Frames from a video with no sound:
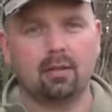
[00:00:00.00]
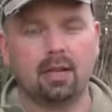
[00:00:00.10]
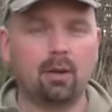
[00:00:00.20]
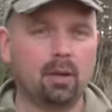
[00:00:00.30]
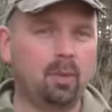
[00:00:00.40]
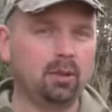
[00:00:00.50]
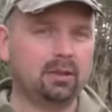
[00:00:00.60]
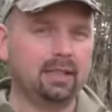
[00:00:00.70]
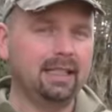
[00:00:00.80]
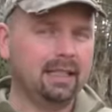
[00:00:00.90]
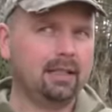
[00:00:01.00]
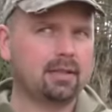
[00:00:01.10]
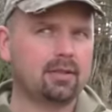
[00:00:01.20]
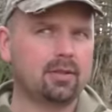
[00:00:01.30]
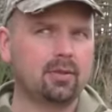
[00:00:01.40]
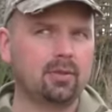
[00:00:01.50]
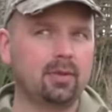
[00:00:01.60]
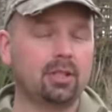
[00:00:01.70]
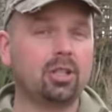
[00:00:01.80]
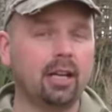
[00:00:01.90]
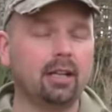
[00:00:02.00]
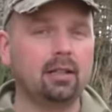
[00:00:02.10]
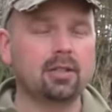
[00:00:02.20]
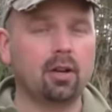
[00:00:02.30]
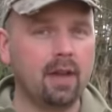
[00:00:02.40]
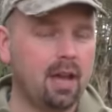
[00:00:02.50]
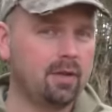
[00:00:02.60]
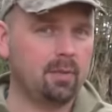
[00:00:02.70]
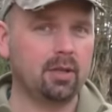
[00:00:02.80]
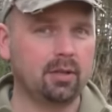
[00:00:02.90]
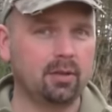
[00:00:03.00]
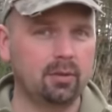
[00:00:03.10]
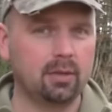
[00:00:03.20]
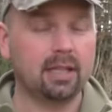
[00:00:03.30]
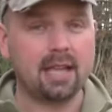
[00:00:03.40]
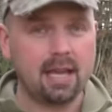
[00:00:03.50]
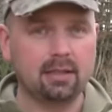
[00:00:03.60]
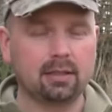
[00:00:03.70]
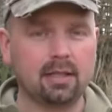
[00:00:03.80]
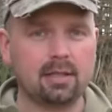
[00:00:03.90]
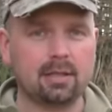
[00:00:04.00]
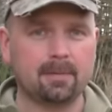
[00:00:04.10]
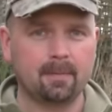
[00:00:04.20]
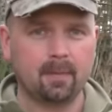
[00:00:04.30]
Now, I'll put links to the channels of everybody who attended this